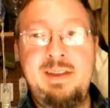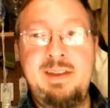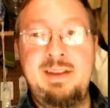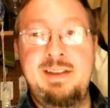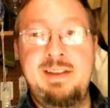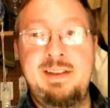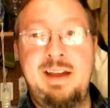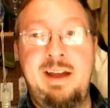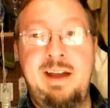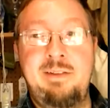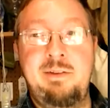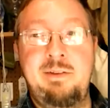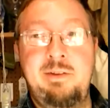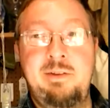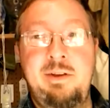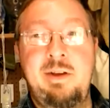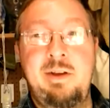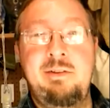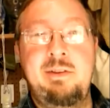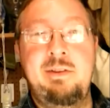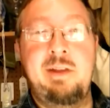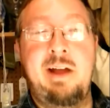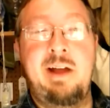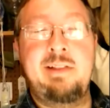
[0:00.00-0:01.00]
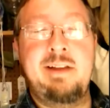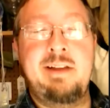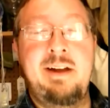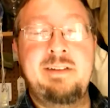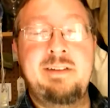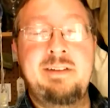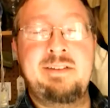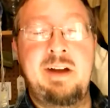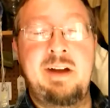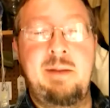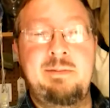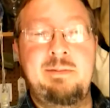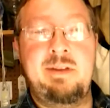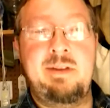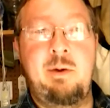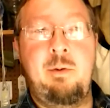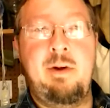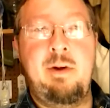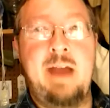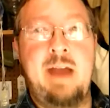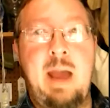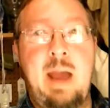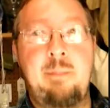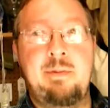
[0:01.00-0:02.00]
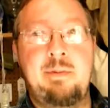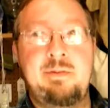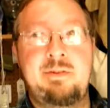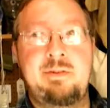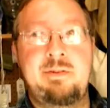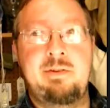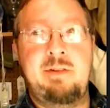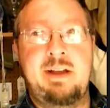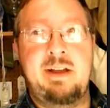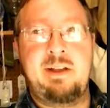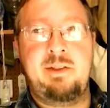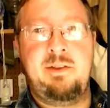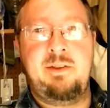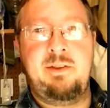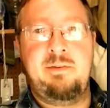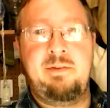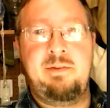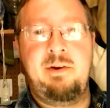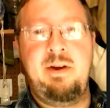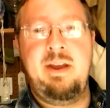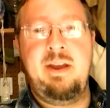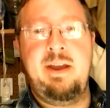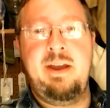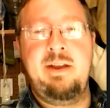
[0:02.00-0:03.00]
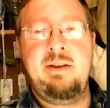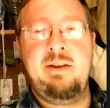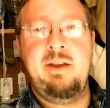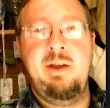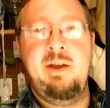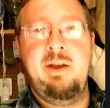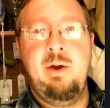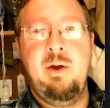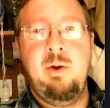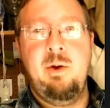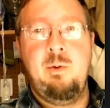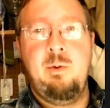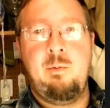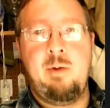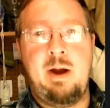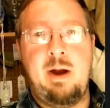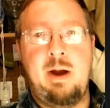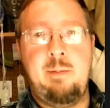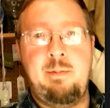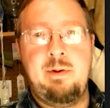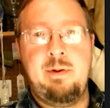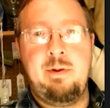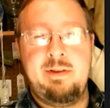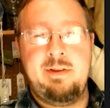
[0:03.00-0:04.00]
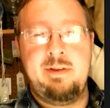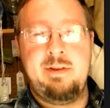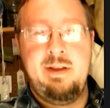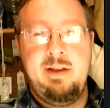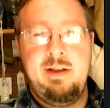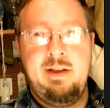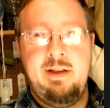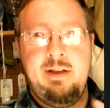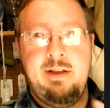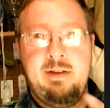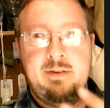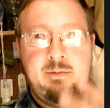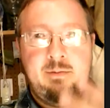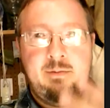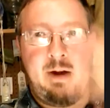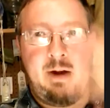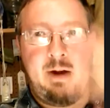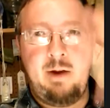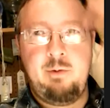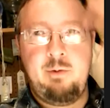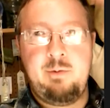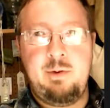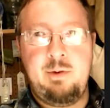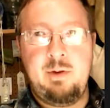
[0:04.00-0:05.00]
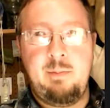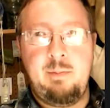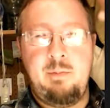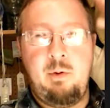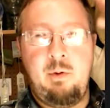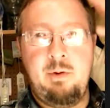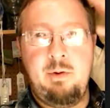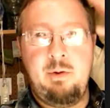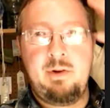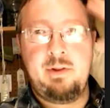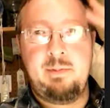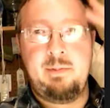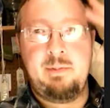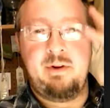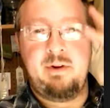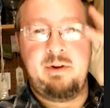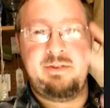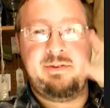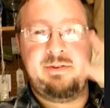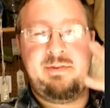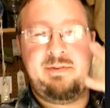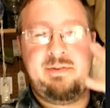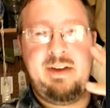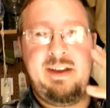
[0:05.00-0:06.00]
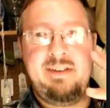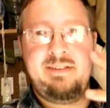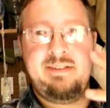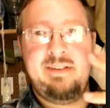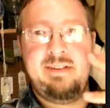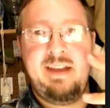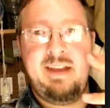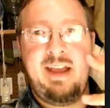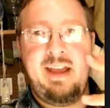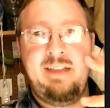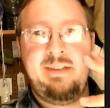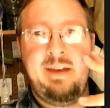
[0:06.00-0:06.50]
And a lot of times that won't happen until like at the very end, where I do the mold on the person's face, and